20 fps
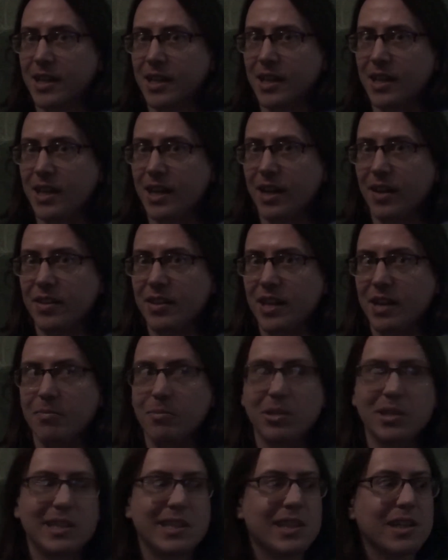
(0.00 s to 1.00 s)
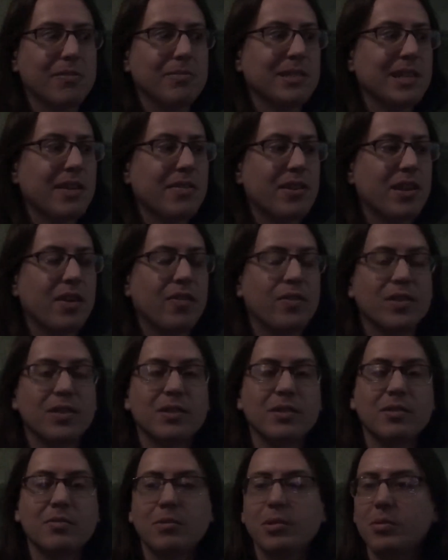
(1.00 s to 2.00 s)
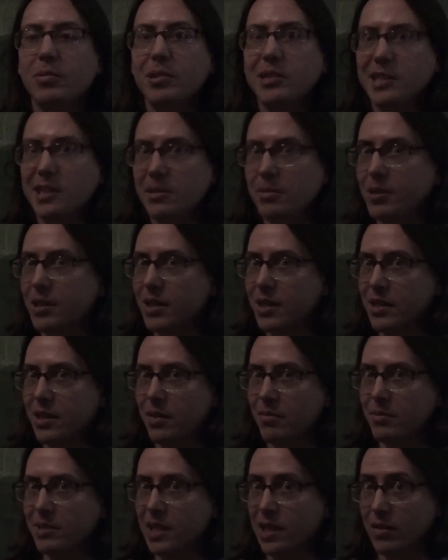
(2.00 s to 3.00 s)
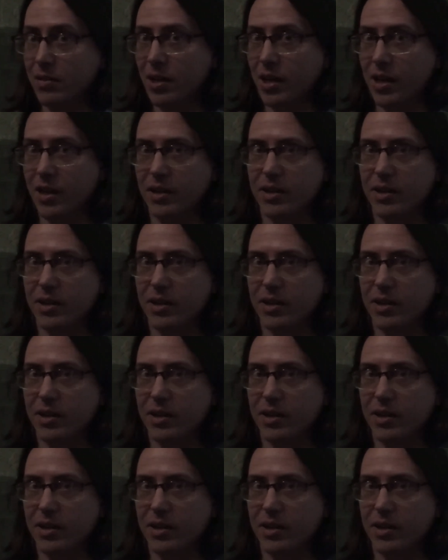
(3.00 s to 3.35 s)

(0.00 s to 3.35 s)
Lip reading: And then once it comes out the oven, we will see what it comes out like.